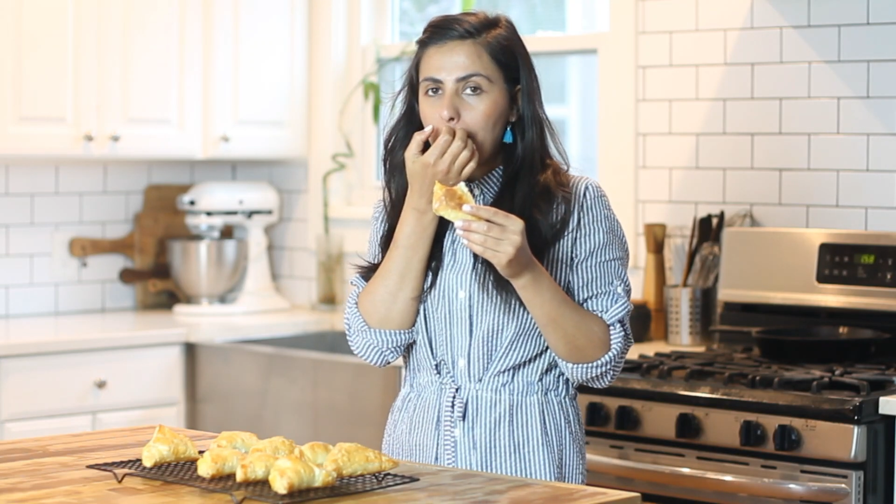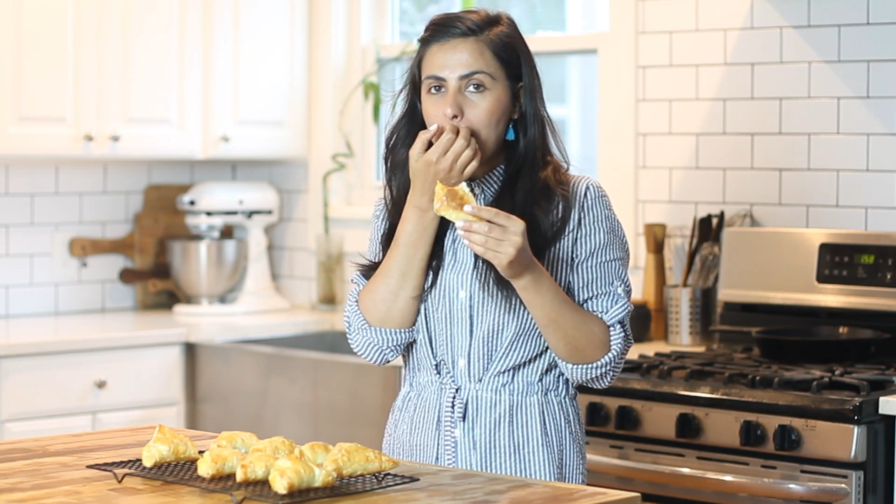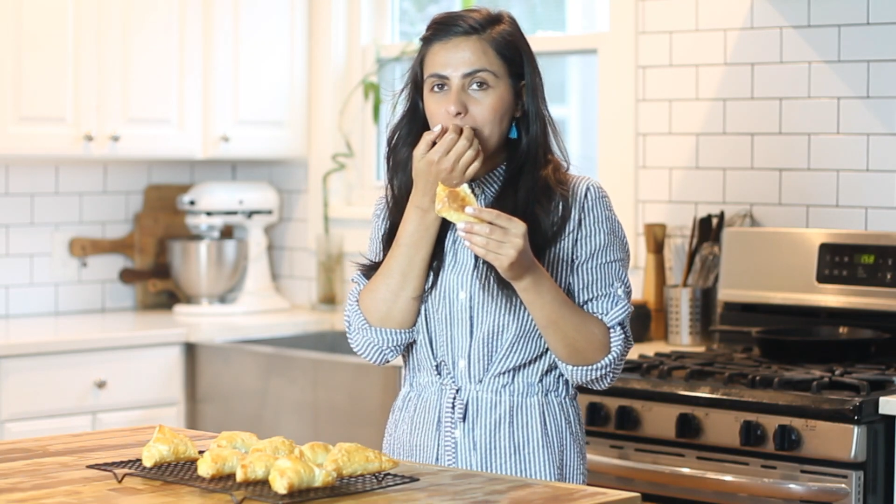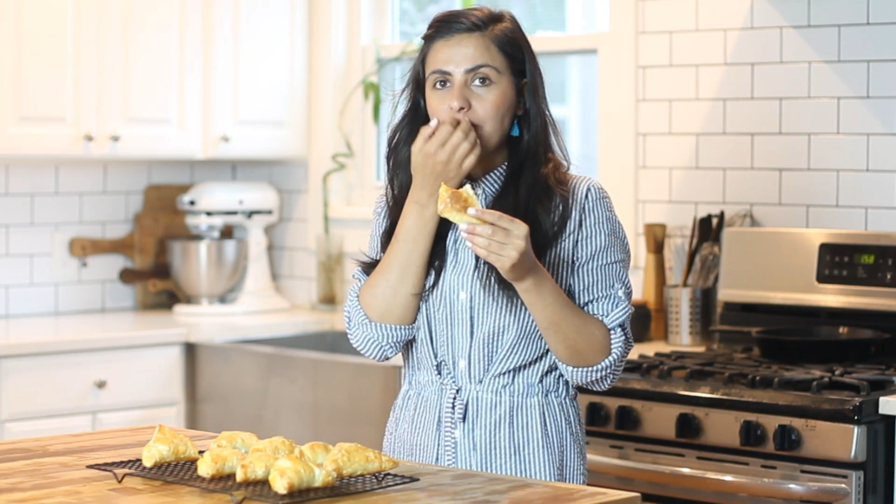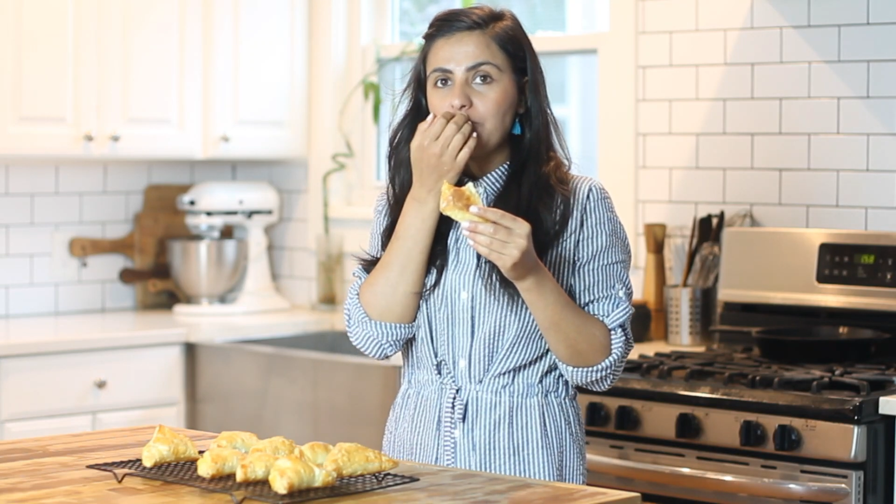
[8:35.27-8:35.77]

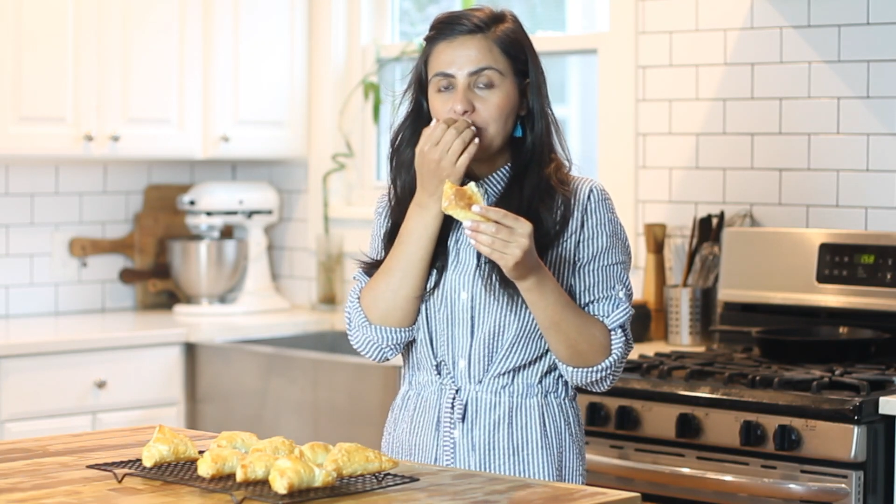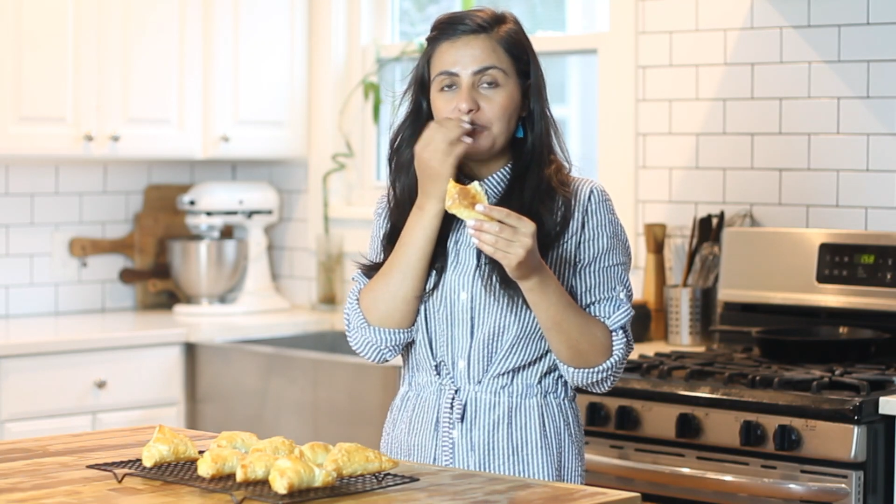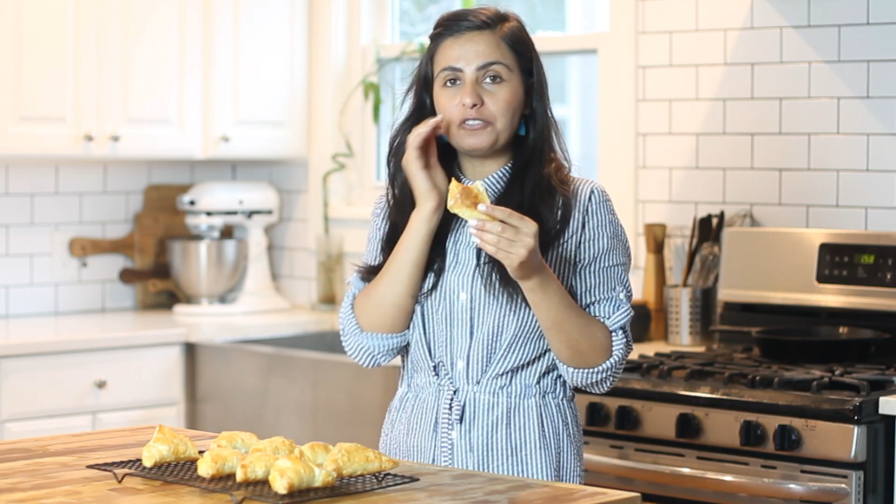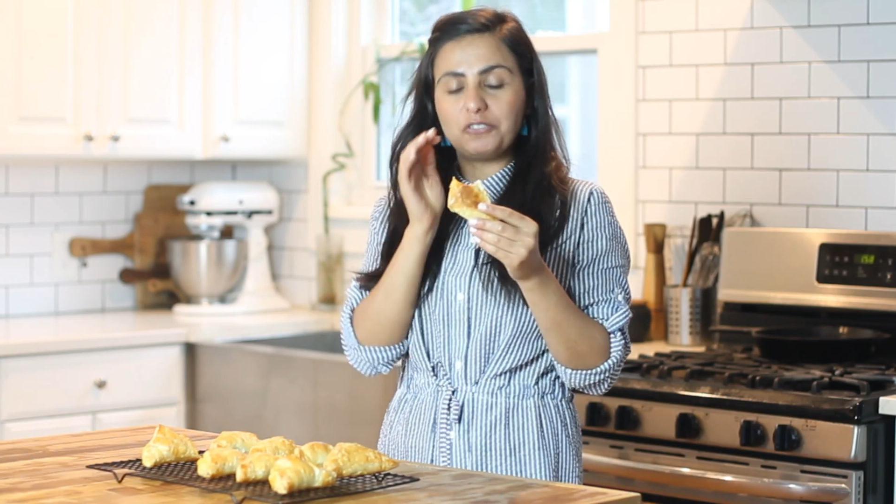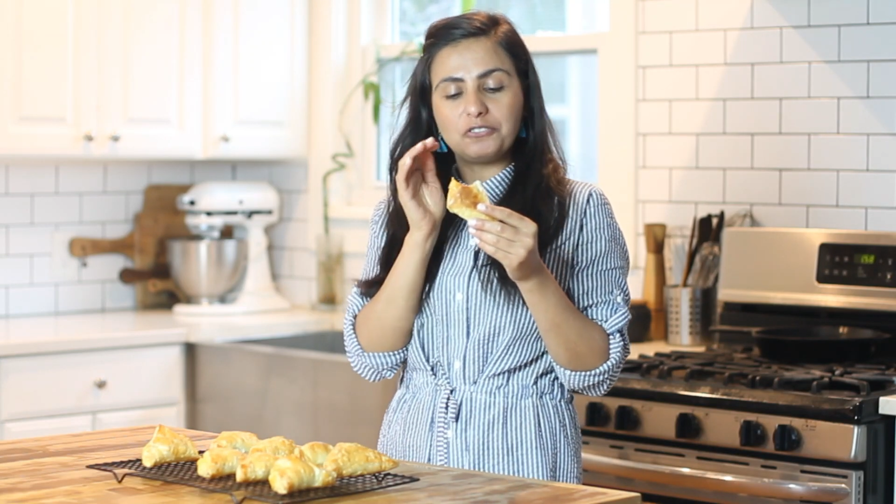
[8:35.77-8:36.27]
but really
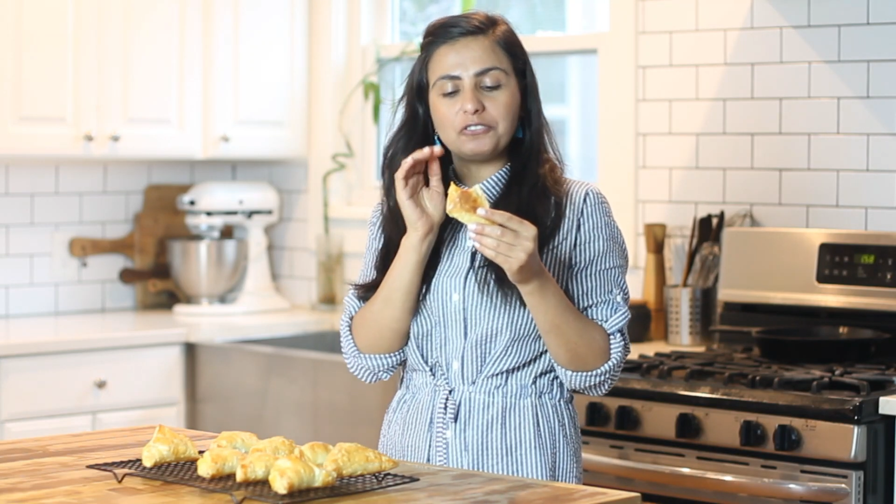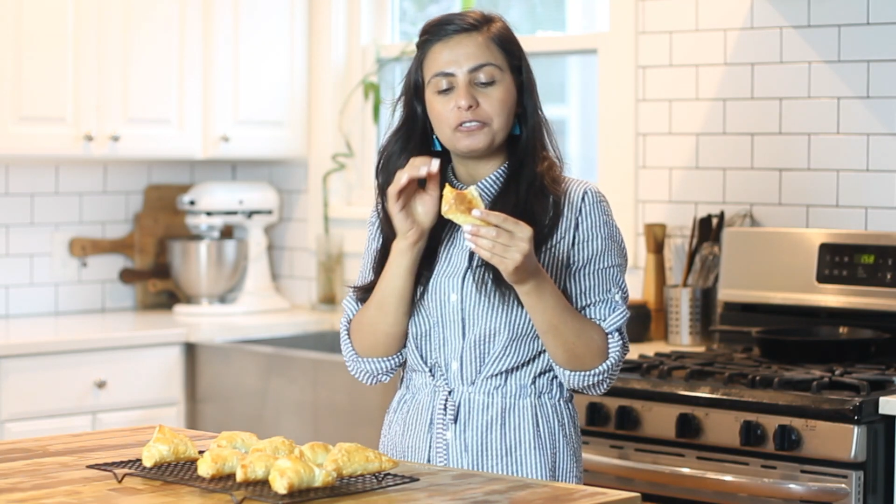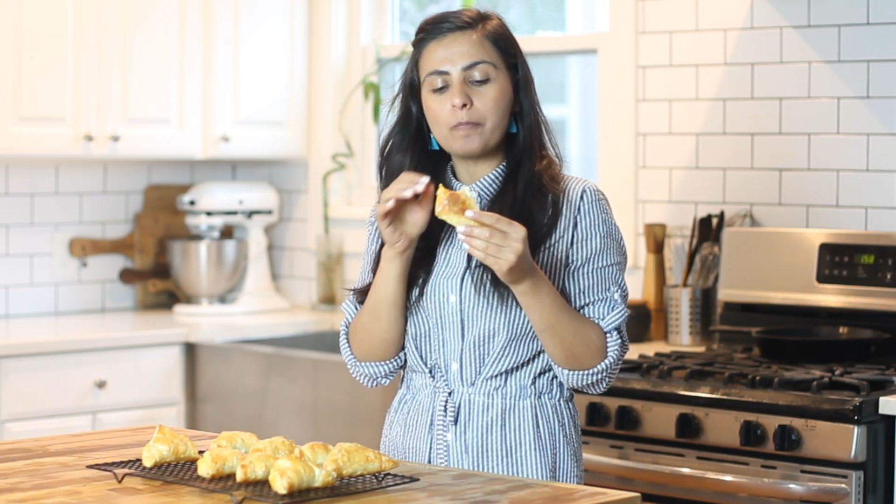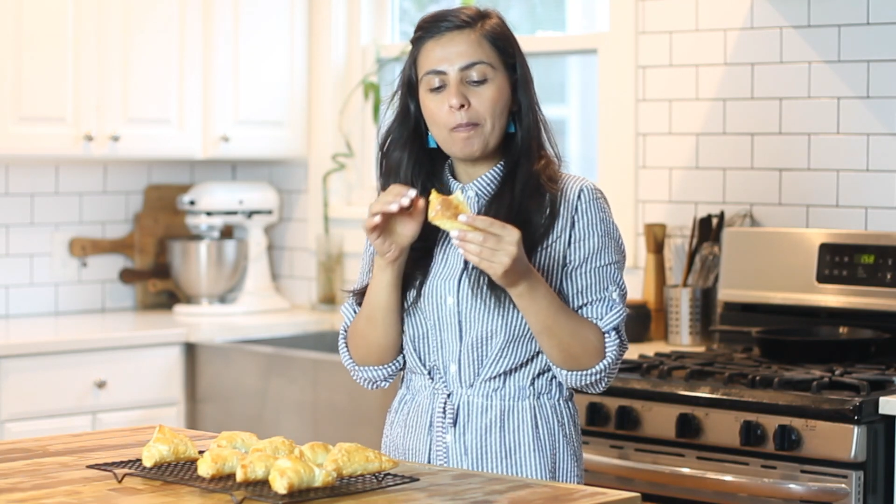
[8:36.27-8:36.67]
delicious.